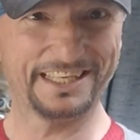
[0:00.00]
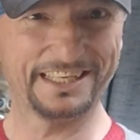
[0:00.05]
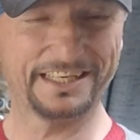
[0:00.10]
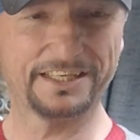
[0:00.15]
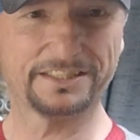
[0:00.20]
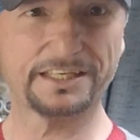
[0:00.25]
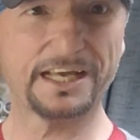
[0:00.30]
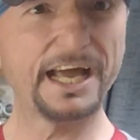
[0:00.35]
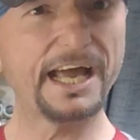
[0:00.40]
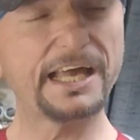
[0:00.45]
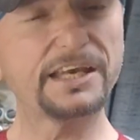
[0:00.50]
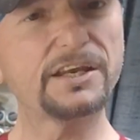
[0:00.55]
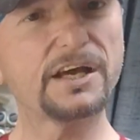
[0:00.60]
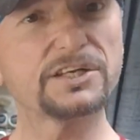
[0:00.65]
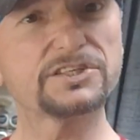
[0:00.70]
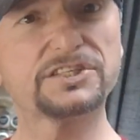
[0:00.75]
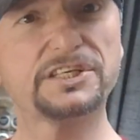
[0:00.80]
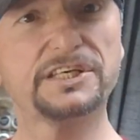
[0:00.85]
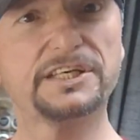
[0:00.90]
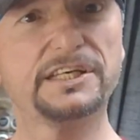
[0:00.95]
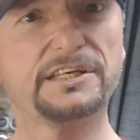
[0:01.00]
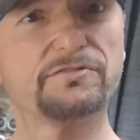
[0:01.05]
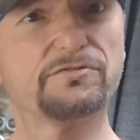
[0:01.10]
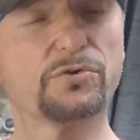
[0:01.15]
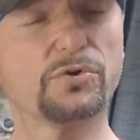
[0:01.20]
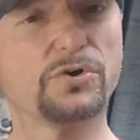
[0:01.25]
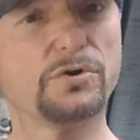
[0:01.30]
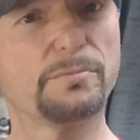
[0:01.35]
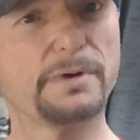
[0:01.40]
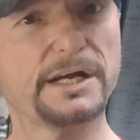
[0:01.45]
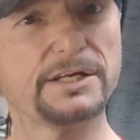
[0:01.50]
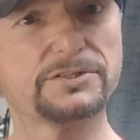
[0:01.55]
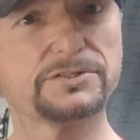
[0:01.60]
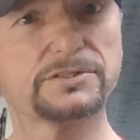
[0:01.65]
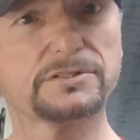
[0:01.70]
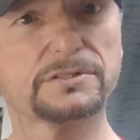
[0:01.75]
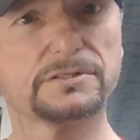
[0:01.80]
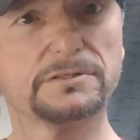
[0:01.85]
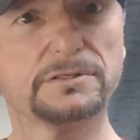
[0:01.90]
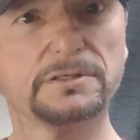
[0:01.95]
because I had not seen any Varroa
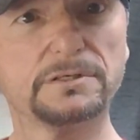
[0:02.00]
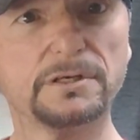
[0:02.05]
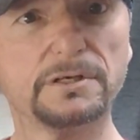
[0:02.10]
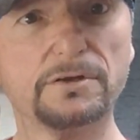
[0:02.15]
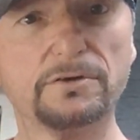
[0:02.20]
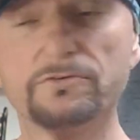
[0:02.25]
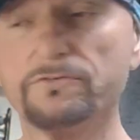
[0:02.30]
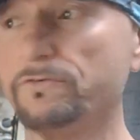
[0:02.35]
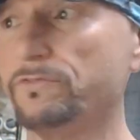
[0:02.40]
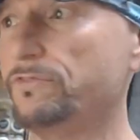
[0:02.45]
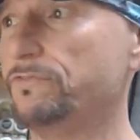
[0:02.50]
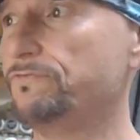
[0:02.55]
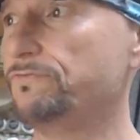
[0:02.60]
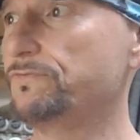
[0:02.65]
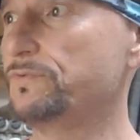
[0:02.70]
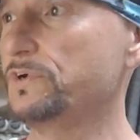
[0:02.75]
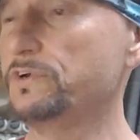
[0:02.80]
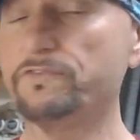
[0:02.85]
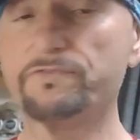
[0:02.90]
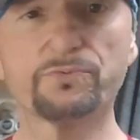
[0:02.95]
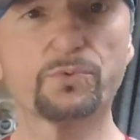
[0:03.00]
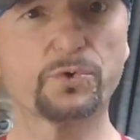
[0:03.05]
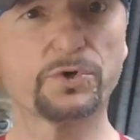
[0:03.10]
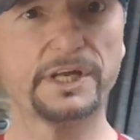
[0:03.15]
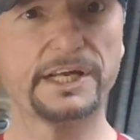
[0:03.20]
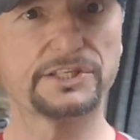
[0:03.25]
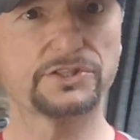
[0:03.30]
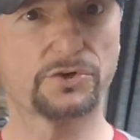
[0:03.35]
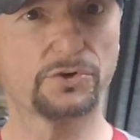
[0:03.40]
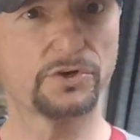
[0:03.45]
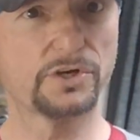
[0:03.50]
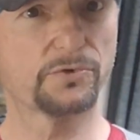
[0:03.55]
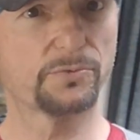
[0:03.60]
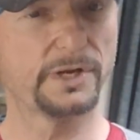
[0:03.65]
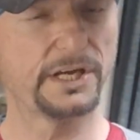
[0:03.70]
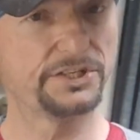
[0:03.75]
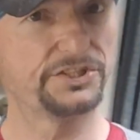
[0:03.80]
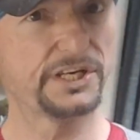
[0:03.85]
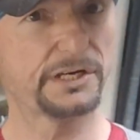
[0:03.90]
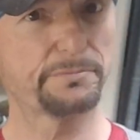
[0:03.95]
mites 3-4 days earlier
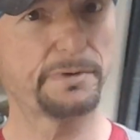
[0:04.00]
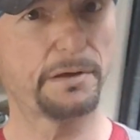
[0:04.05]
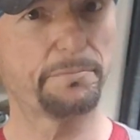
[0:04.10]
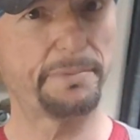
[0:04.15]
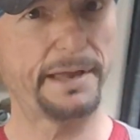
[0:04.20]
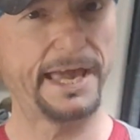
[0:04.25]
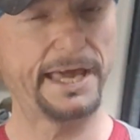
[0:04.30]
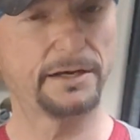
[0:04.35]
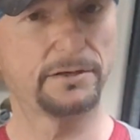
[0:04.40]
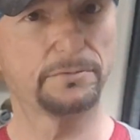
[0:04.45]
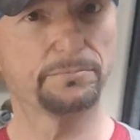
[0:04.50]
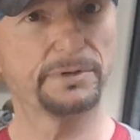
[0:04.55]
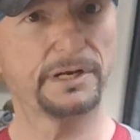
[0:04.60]
when I checked my panel.